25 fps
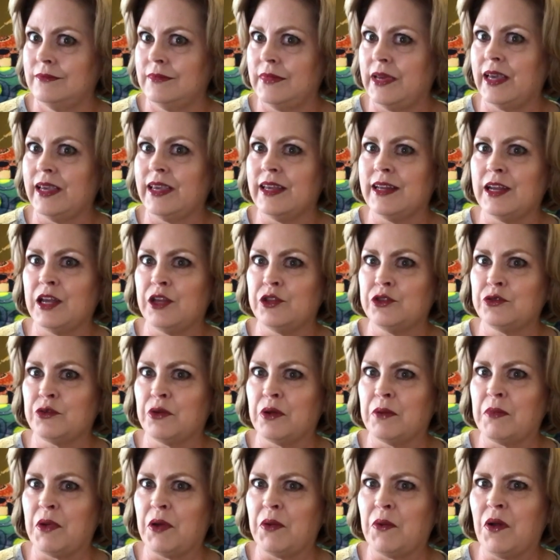I can answer
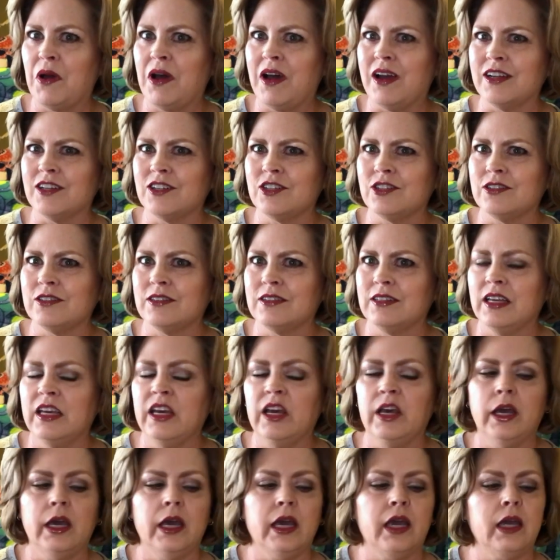on my watch.
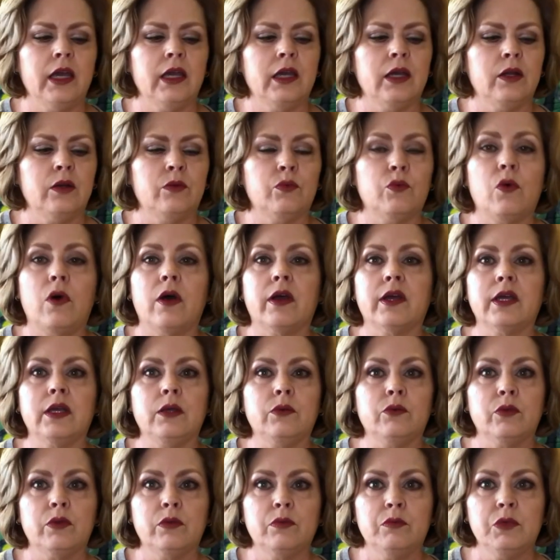And
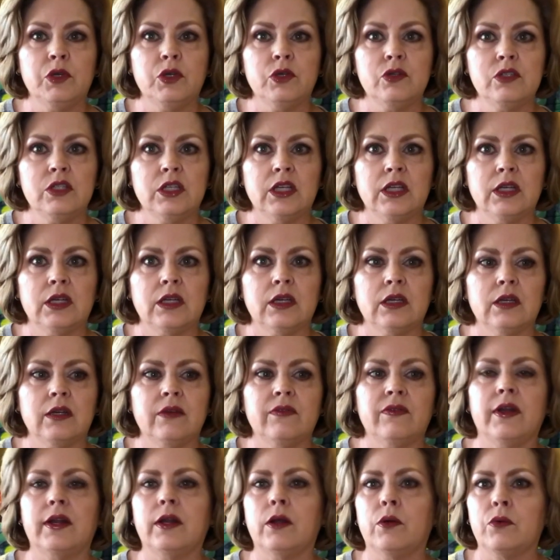walking with music,
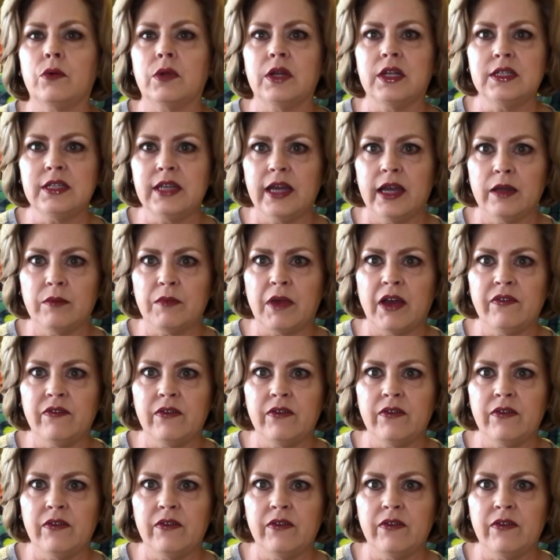if I don't want to take my